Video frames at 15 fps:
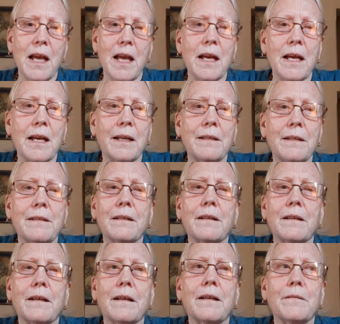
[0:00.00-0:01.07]
And
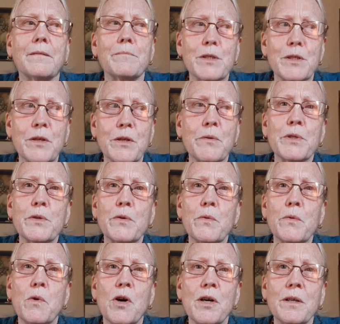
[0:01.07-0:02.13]
so it was
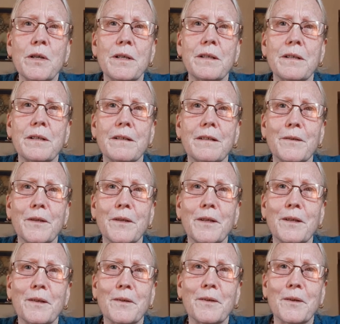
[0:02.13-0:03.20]
a walk.
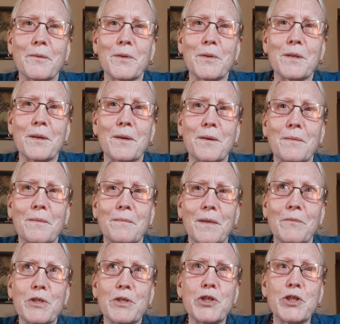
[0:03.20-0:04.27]
It was a
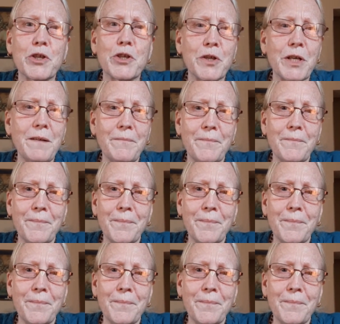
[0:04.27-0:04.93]
journey.